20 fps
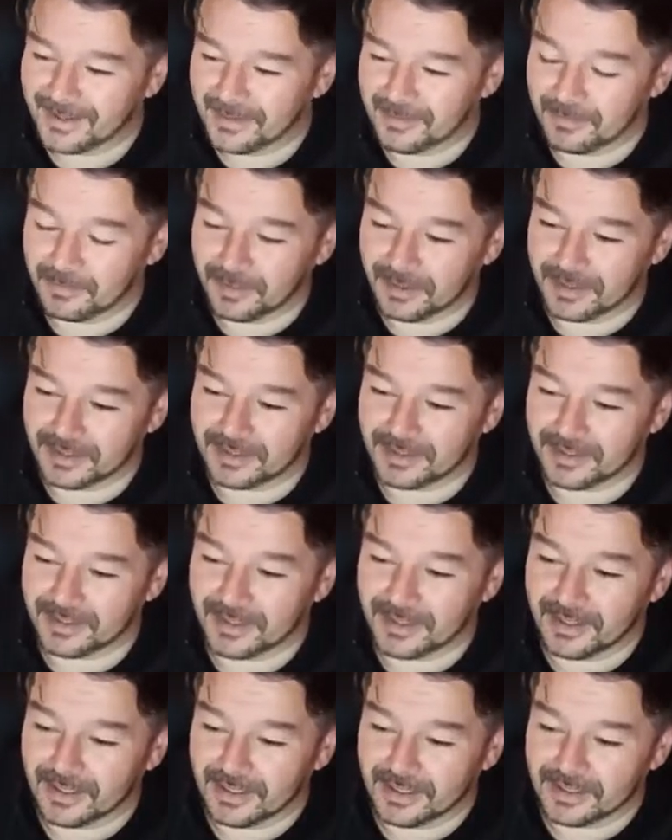But
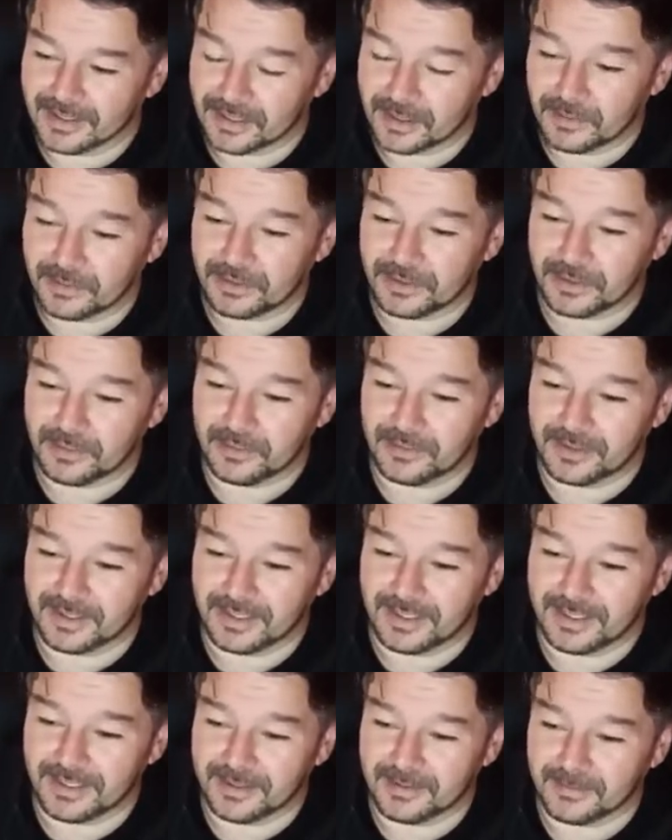due to
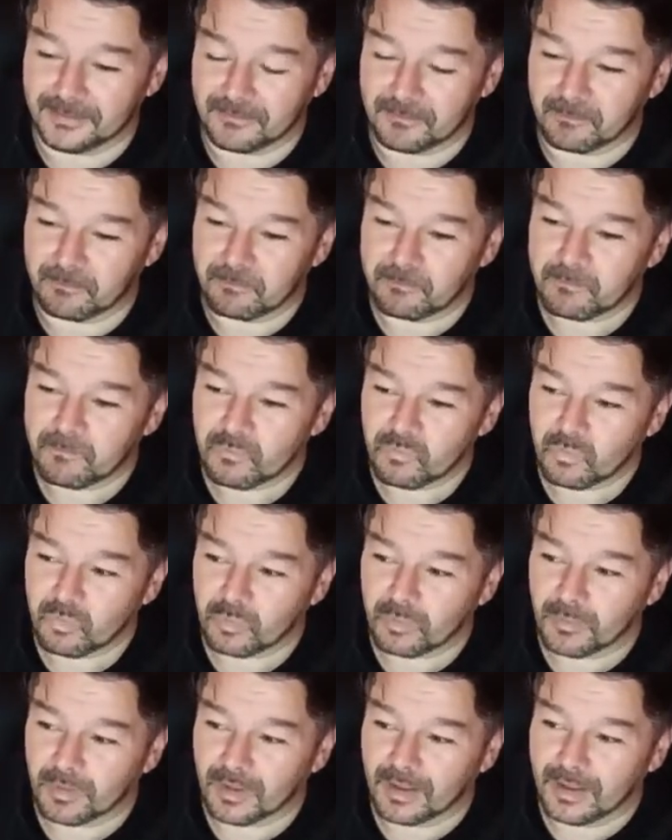the
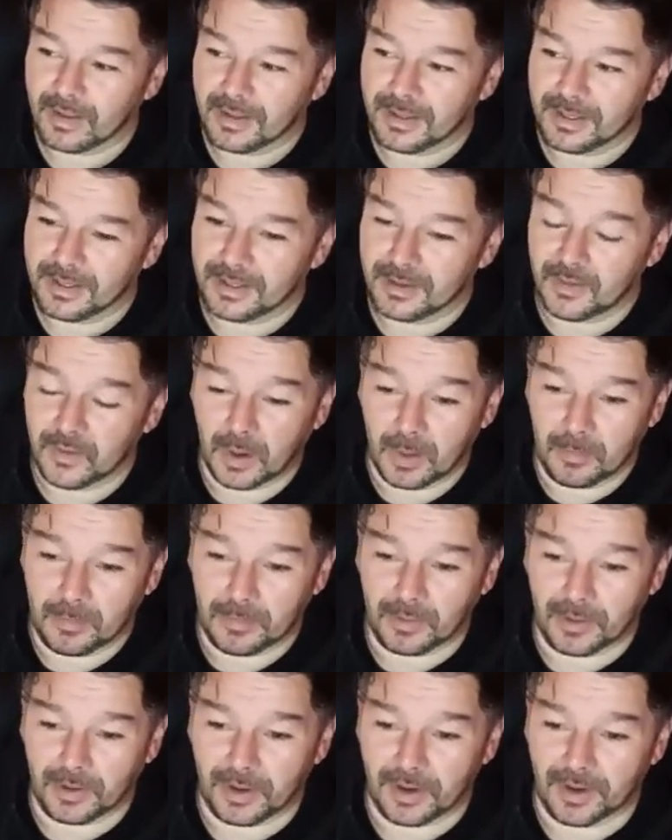
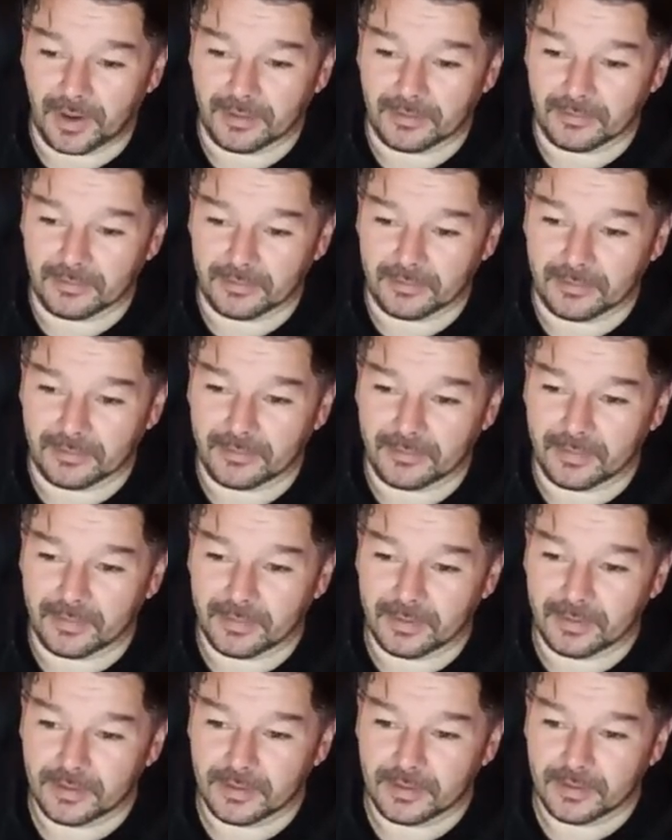number of
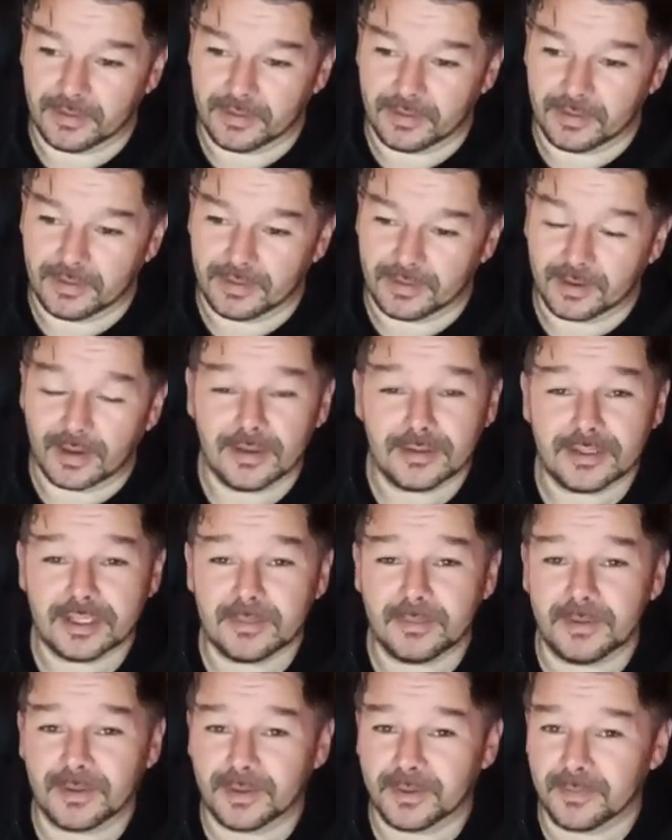
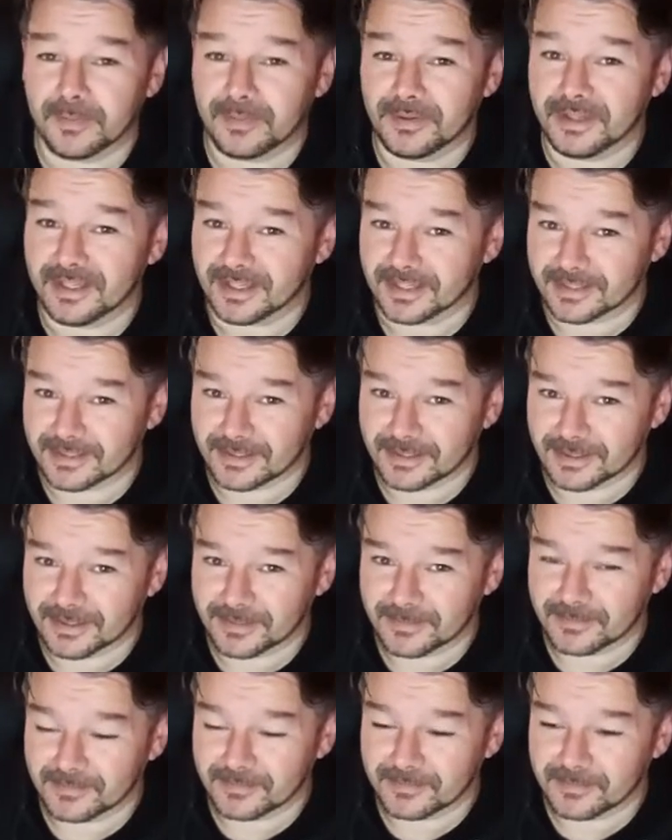customer complaints
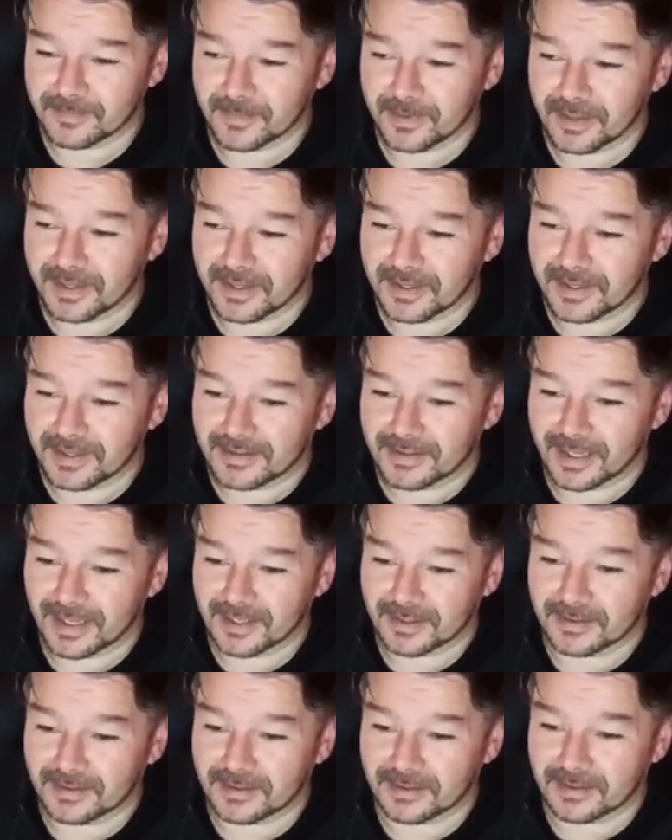
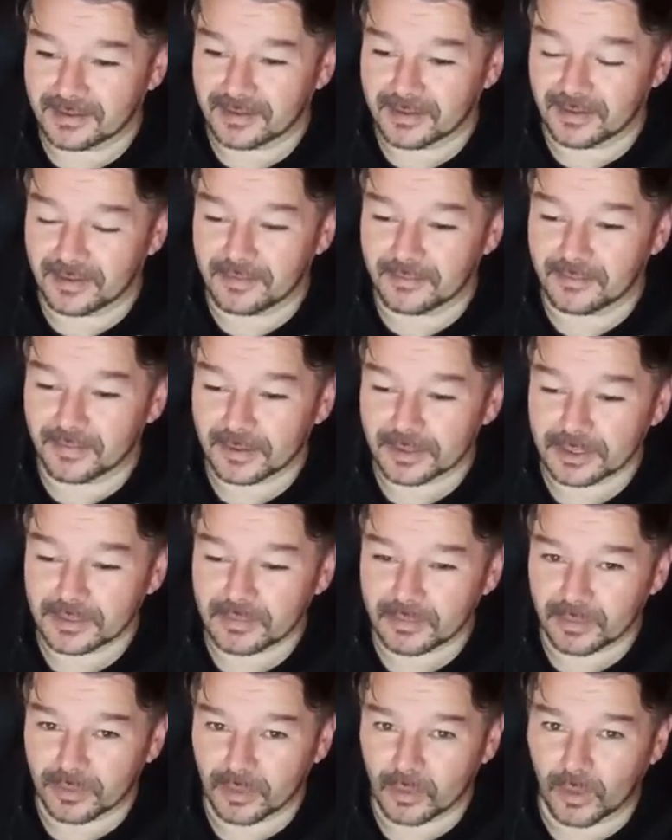that the first
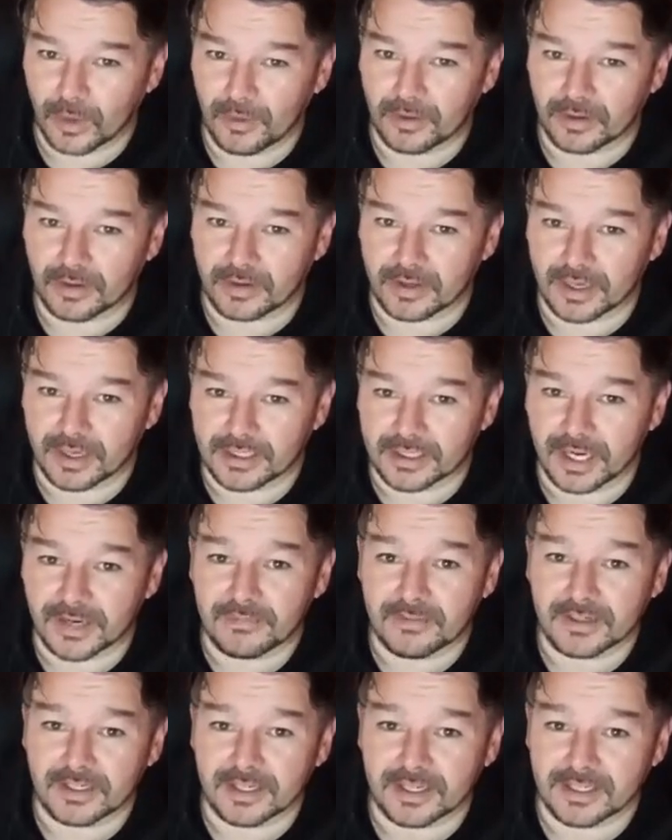book, Women Gun Cage,
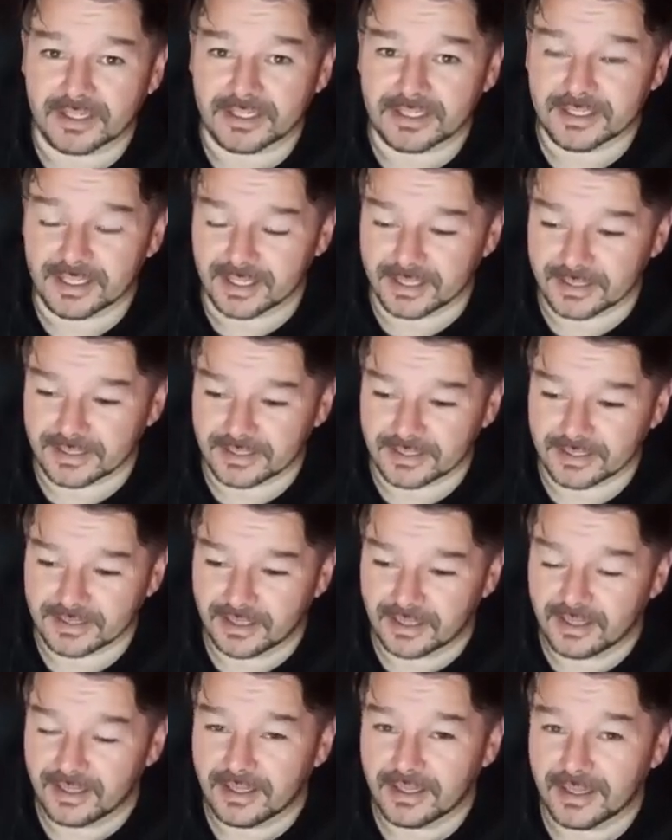advertised sex
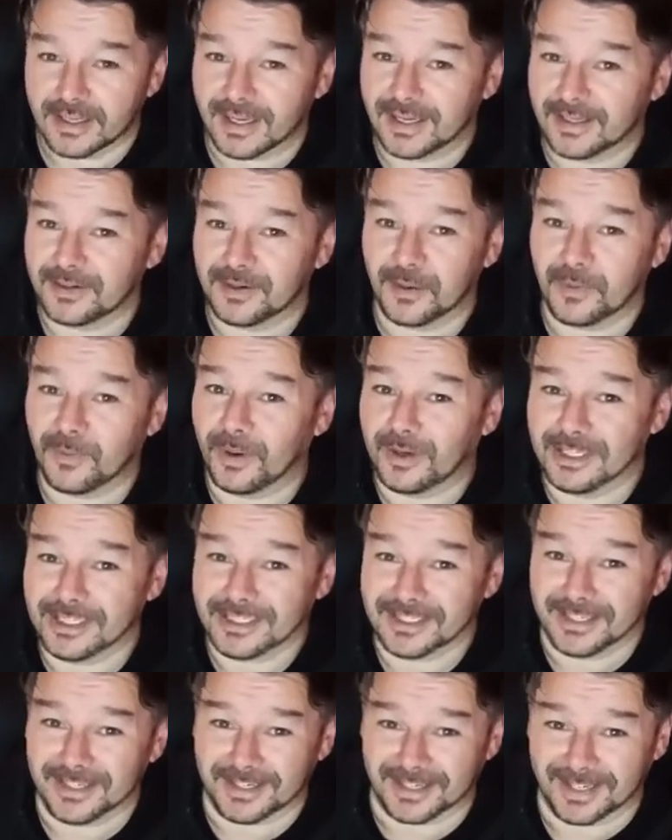and there was
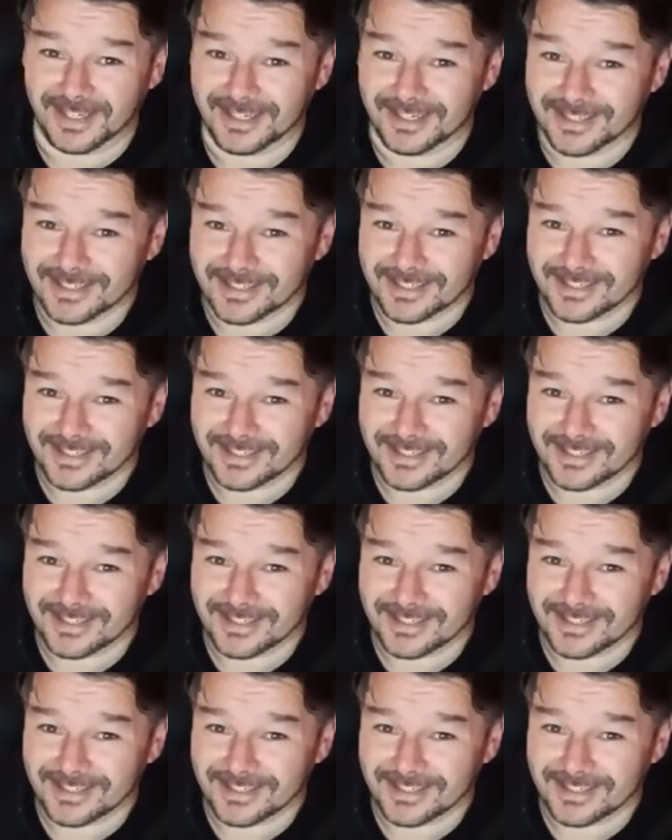none in it,